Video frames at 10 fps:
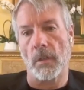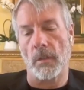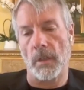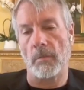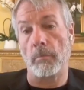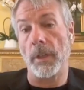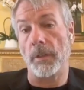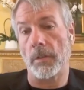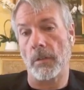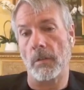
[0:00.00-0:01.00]
call that
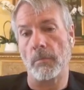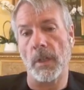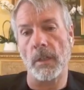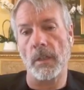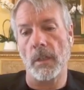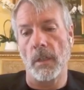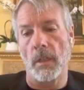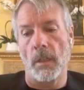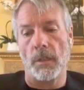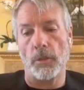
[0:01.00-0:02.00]
midterm money,
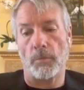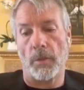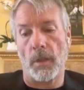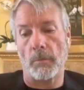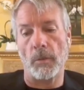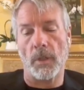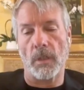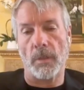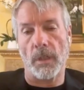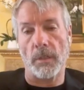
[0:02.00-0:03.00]
you'd probably
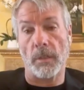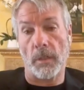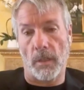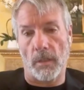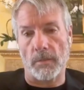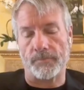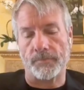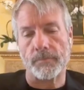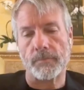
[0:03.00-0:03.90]
want to buy the dollar.